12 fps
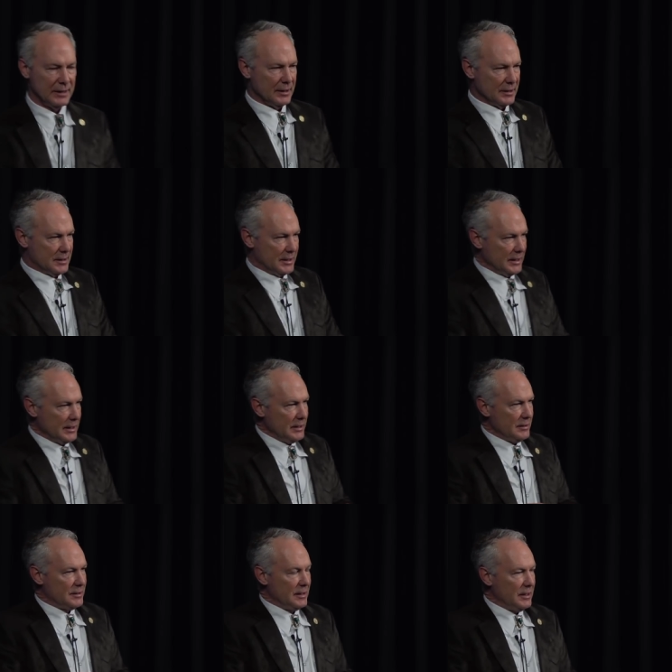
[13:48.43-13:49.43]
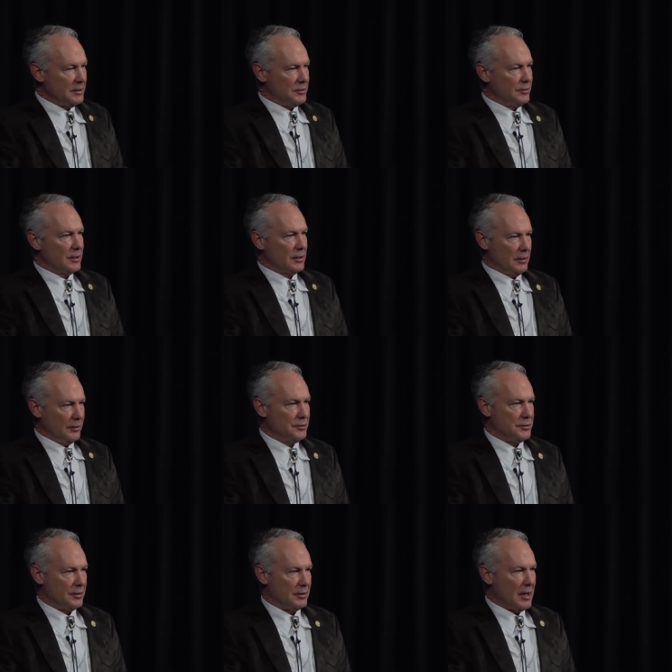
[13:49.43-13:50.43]
the teeth into
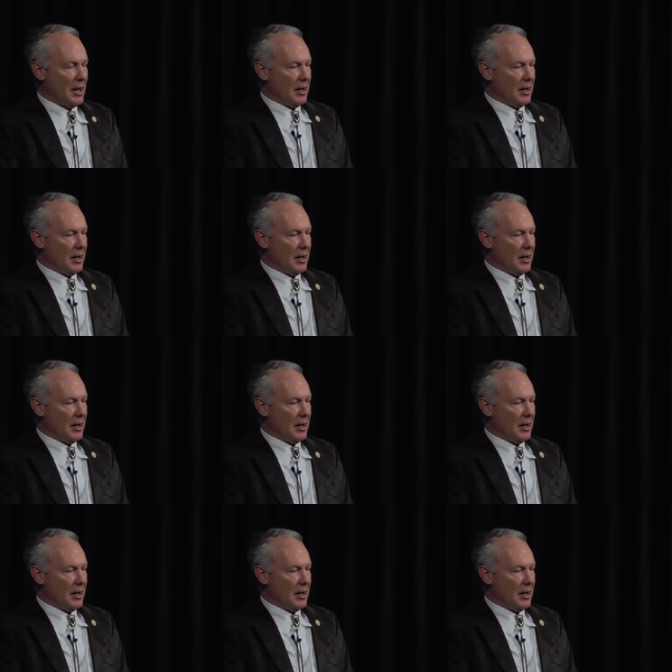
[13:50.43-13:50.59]
occlusion.